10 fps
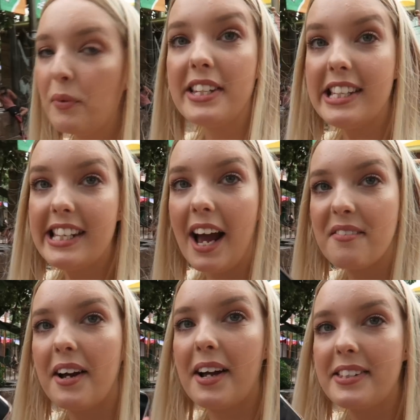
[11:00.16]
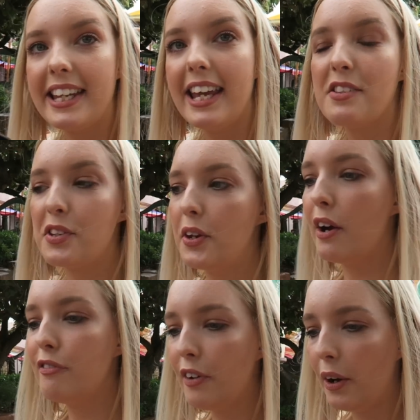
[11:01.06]
We did have our tickets on
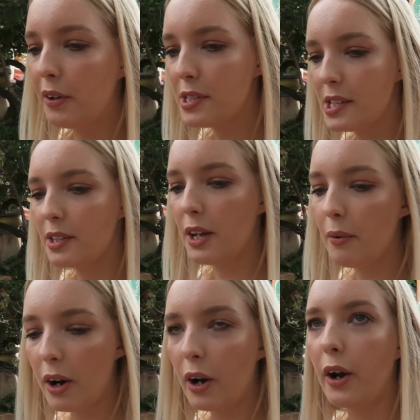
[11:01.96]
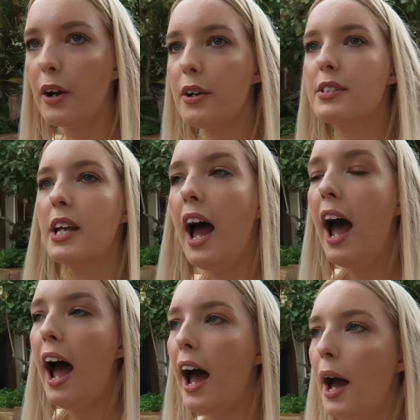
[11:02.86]
our phones as QR codes,
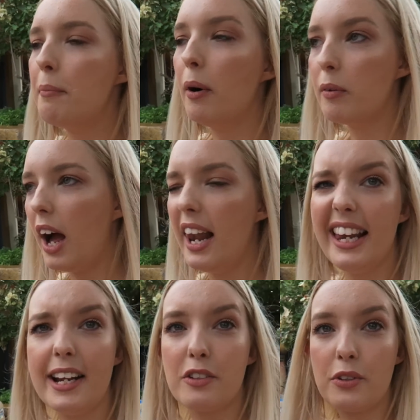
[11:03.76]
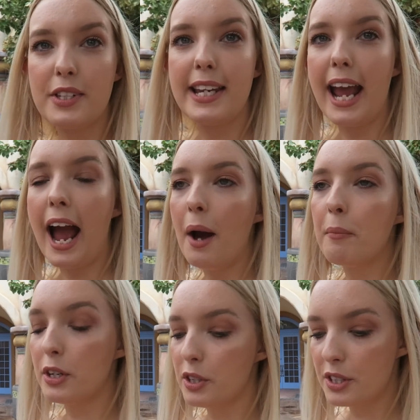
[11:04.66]
like linked onto the app,
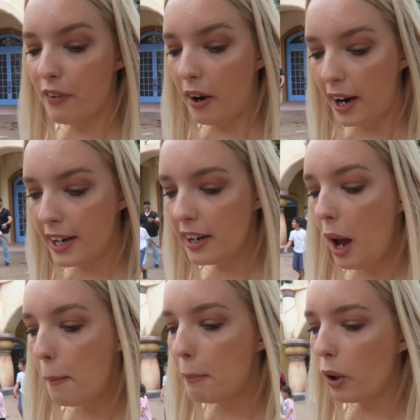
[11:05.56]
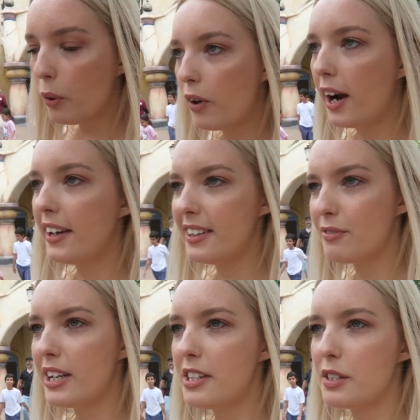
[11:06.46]
which is fine. But Ryan
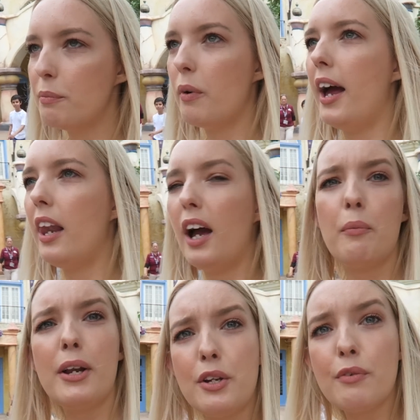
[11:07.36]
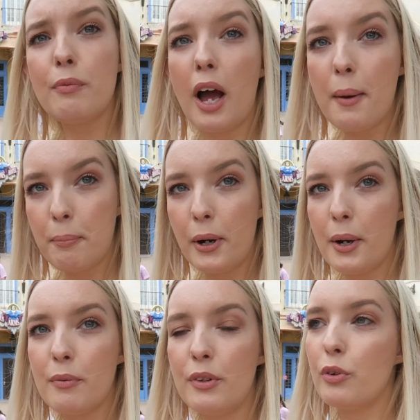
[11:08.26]
did read somewhere, like when you've like put
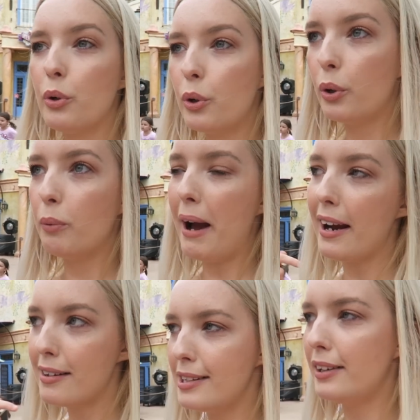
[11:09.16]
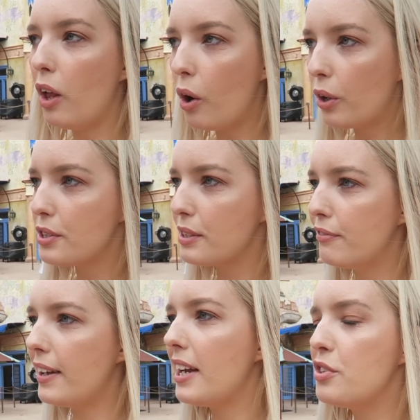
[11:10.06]
in your bags in lockers
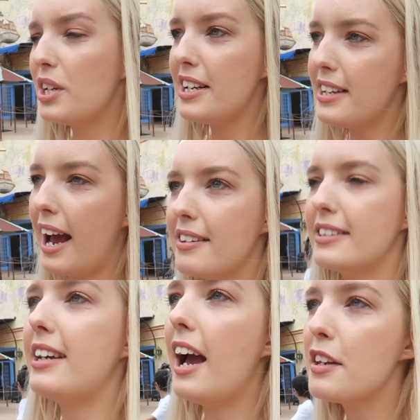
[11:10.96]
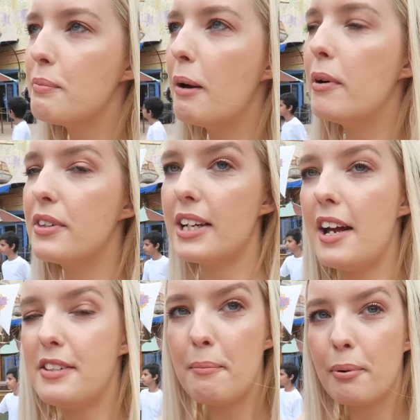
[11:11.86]
and things, you need to ask a cast member to
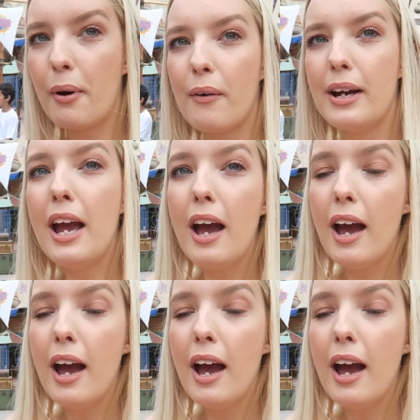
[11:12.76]
get a temporary